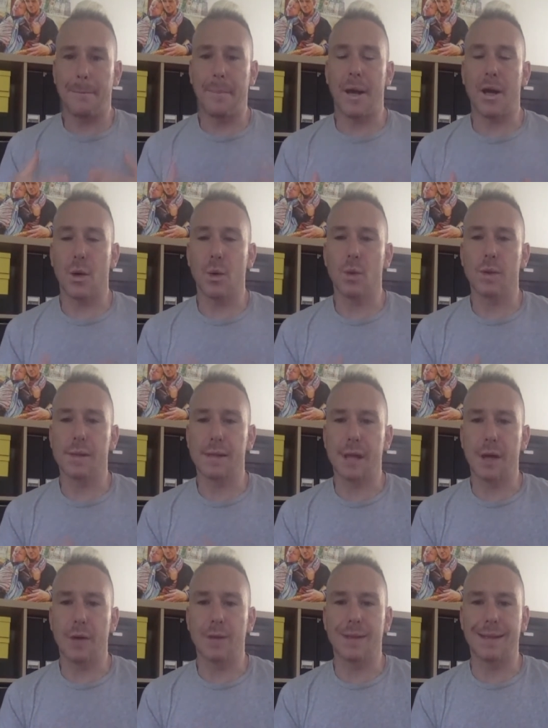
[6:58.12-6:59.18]
but
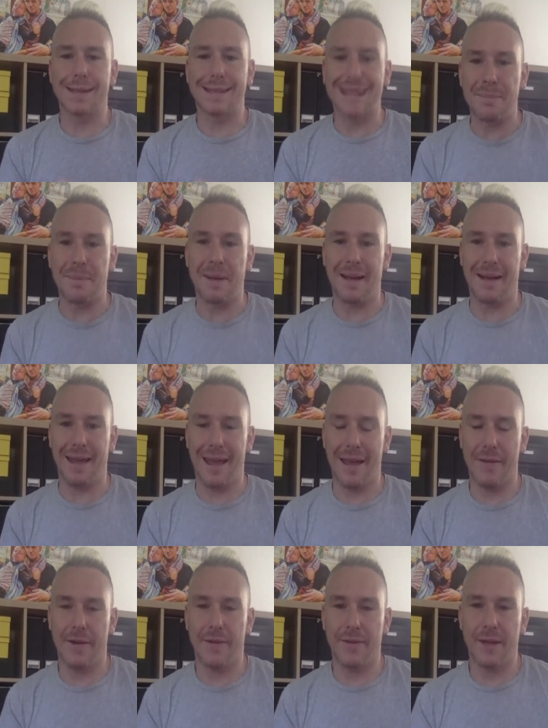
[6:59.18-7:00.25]
also deeper
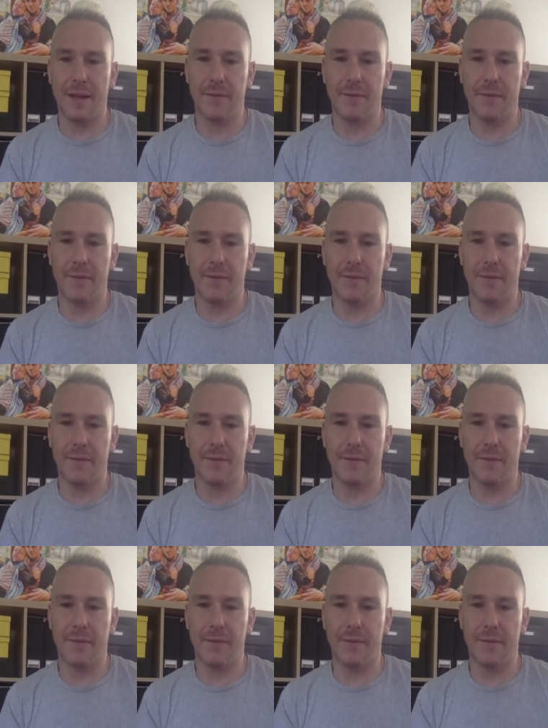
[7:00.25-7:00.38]
care of the